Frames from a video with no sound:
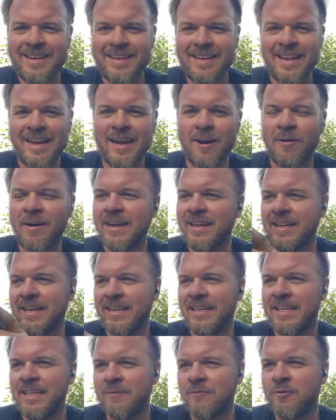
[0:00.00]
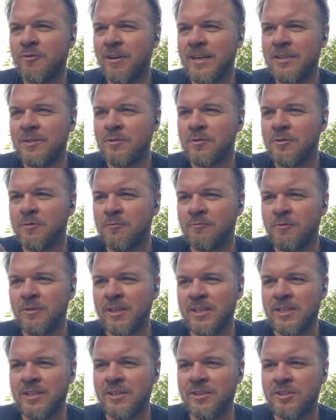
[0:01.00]
Now I got to give credit to a
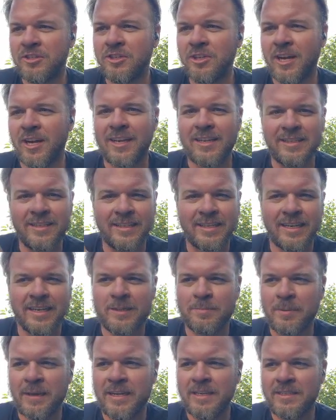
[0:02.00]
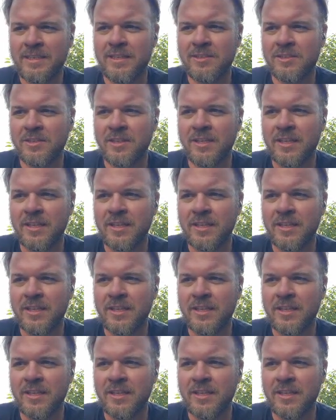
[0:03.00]
really good shot. You guys pay attention